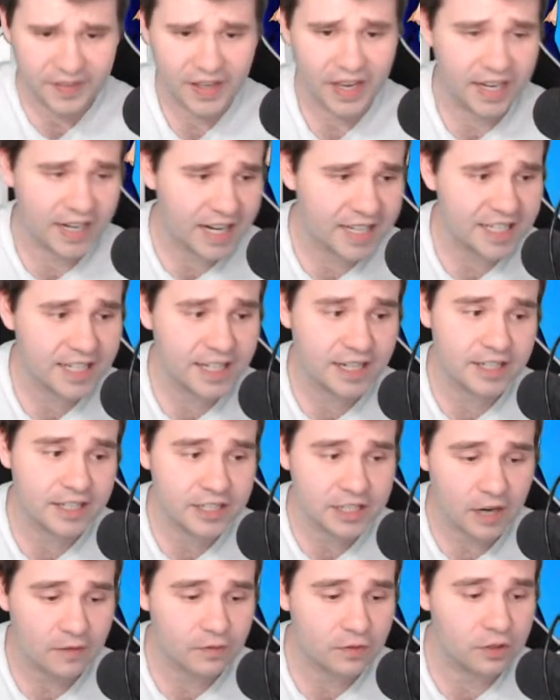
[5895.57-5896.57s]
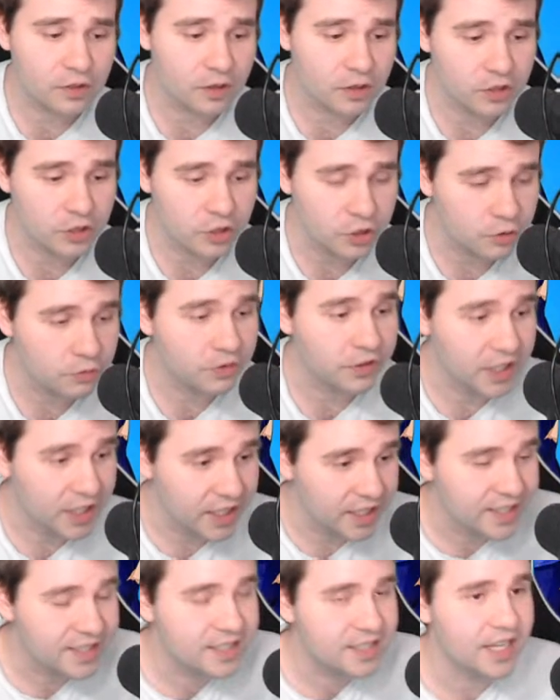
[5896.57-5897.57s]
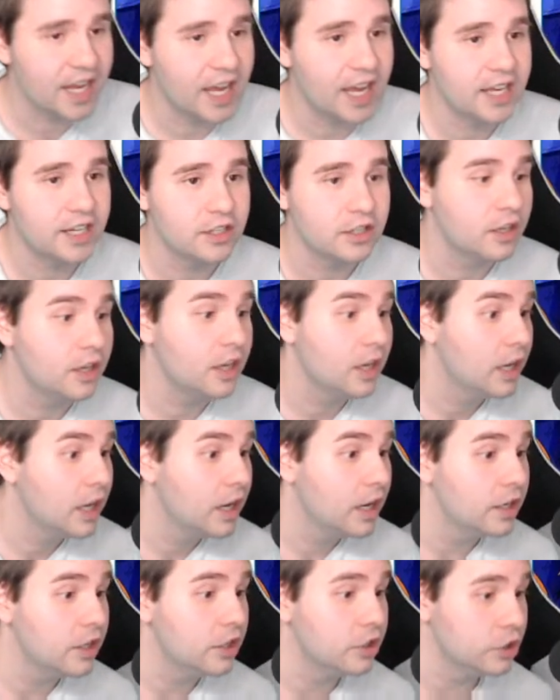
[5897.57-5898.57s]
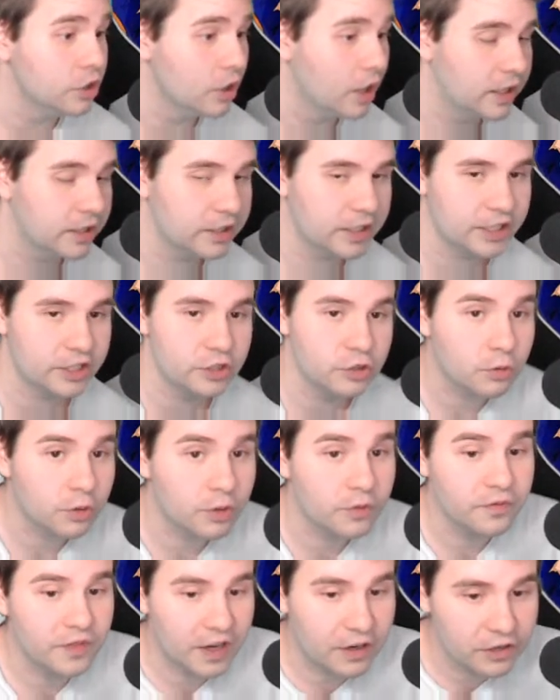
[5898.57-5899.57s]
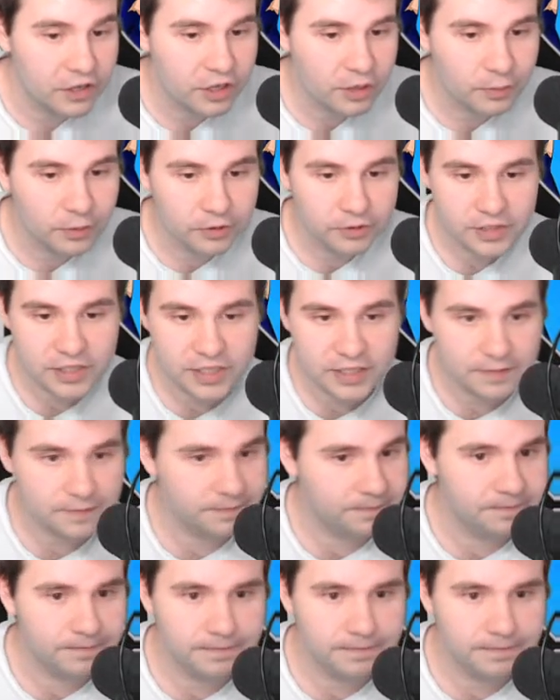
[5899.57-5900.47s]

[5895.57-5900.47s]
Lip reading: And as I discover new things and like newer variables,